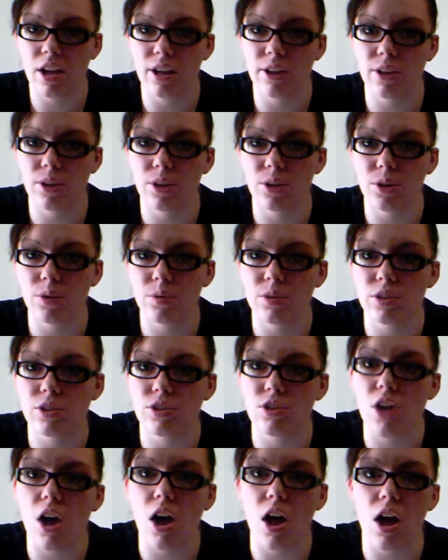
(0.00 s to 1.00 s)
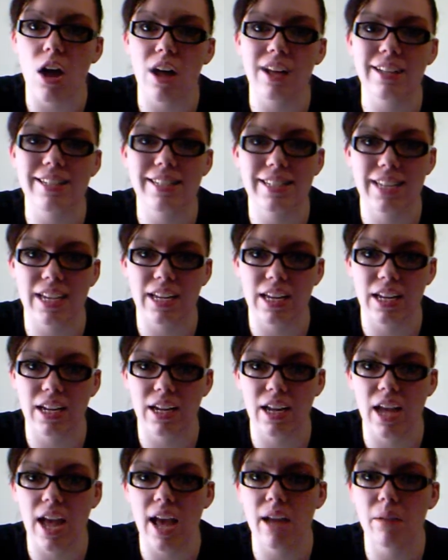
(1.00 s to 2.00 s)
who was tall and
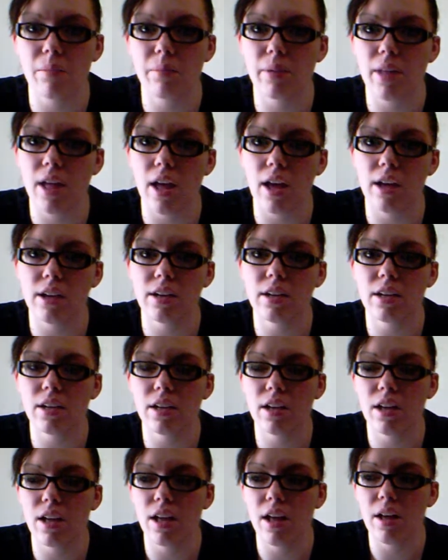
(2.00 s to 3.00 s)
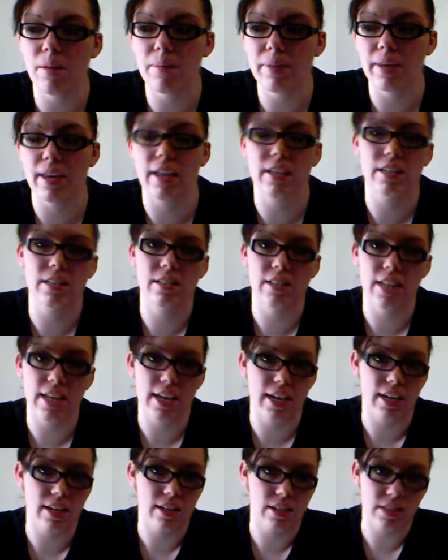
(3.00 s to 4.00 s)
skinny and blonde, because
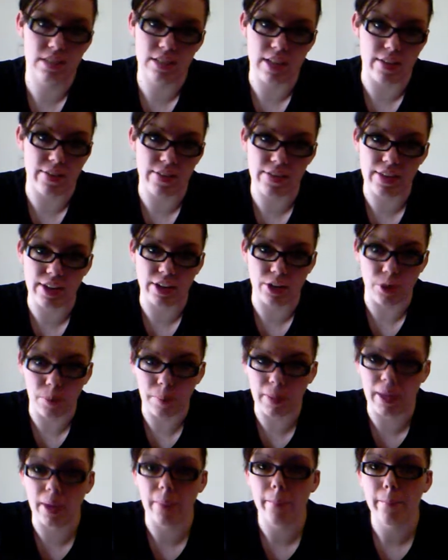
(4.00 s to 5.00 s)
they said they knew me.